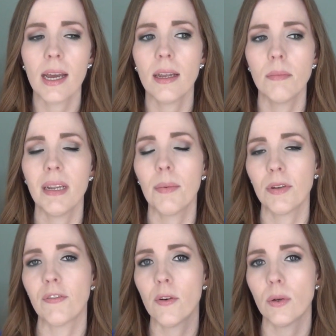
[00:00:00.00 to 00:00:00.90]
and be
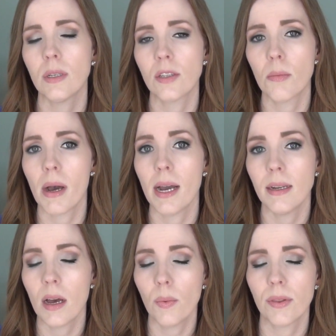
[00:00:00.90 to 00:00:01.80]
able to focus their
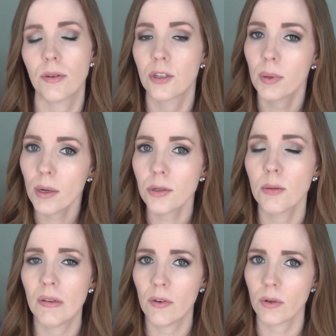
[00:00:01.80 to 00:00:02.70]
mind on what they're supposed
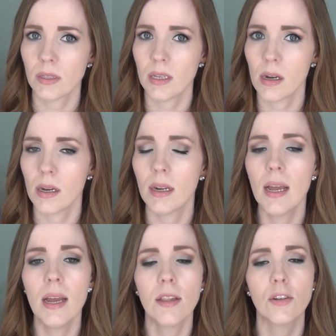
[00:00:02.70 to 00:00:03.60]
to be focusing on.
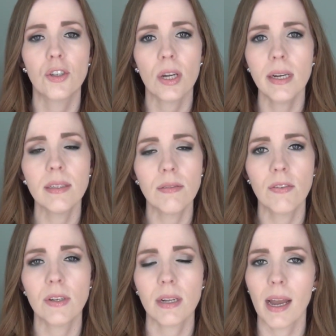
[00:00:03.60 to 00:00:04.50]
There's tons of
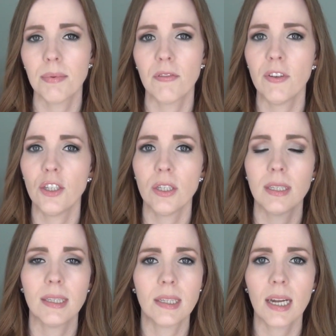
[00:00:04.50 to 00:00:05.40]
different types of
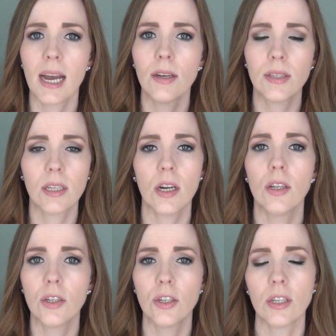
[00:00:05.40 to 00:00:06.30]
fidgets and styles and
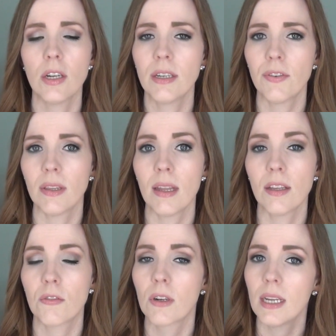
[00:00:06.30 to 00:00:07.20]
colors and all different
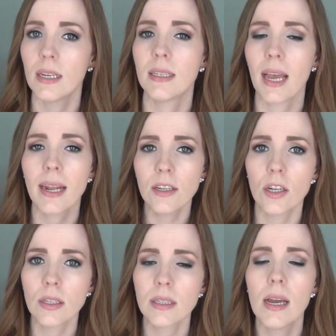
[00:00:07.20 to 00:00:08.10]
things for kids and
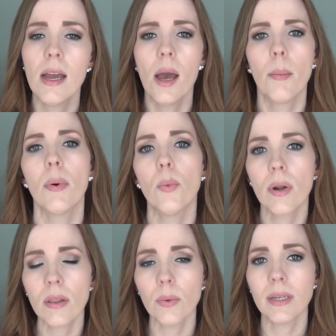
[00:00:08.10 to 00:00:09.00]
adults. But
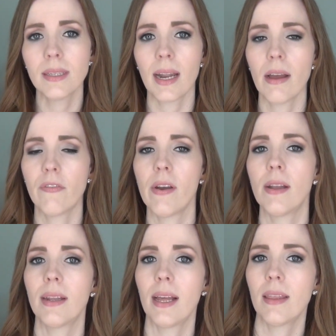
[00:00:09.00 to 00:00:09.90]
one of the ones that I
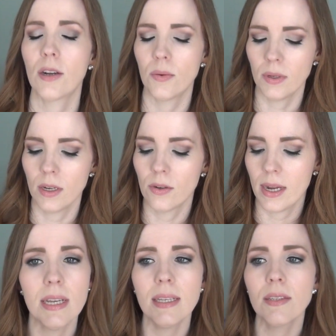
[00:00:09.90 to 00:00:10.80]
found that I think are really
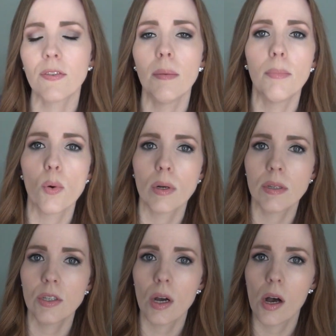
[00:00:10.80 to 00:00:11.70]
great, these from
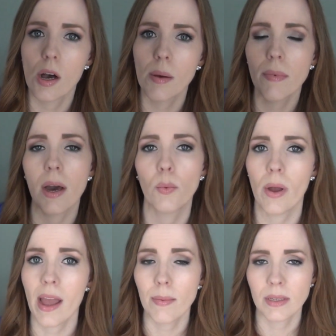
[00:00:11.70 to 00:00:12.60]
Born2Calm on
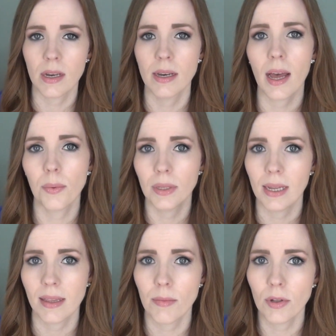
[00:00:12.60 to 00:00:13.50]
Amazon, I will
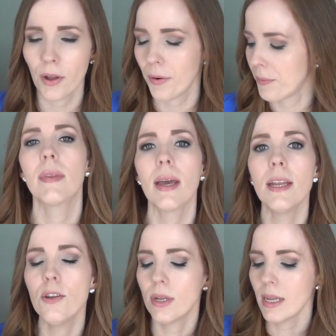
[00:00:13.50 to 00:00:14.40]
link them below.
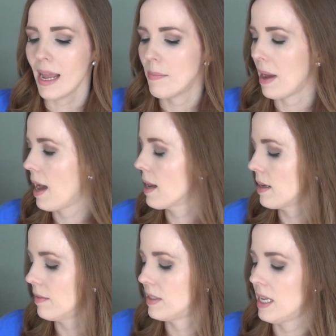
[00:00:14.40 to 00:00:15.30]
And you get a
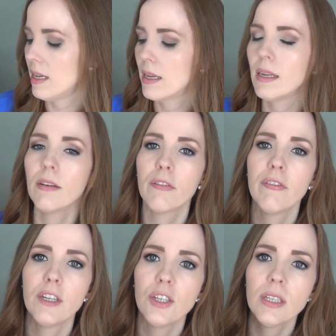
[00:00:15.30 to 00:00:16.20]
pack of 10
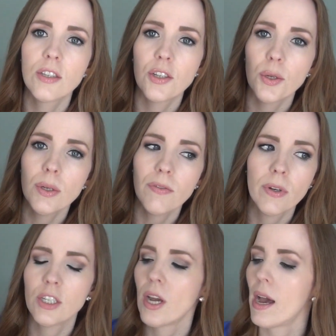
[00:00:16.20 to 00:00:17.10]
fidgets, two of
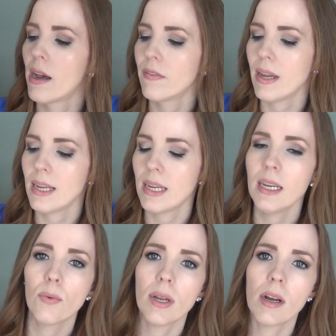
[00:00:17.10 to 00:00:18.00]
which have a
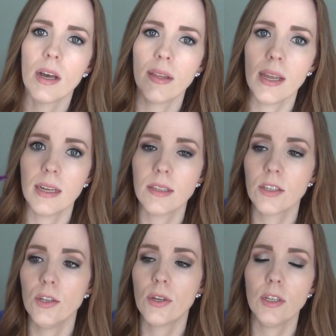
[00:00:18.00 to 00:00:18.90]
key ring on the end.
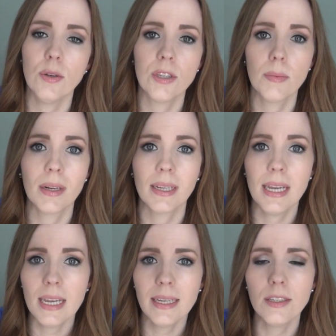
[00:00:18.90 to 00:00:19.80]
So you can use them on
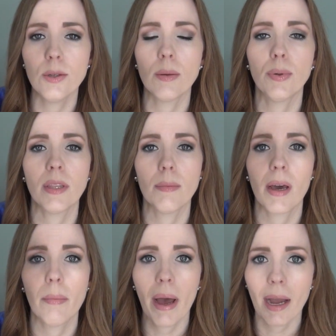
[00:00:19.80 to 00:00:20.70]
keys, you can put them
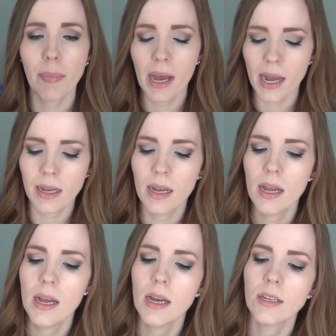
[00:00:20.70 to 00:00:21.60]
on a backpack.
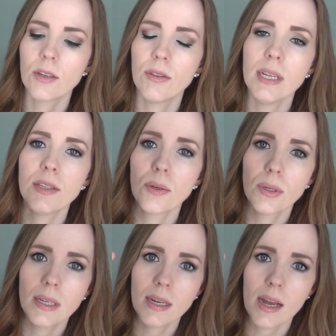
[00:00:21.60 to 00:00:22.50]
So these are
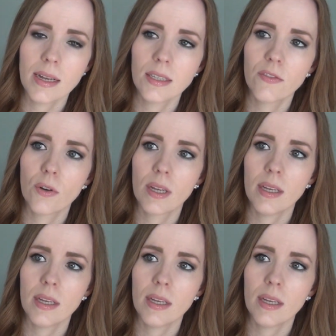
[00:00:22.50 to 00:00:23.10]
really nice for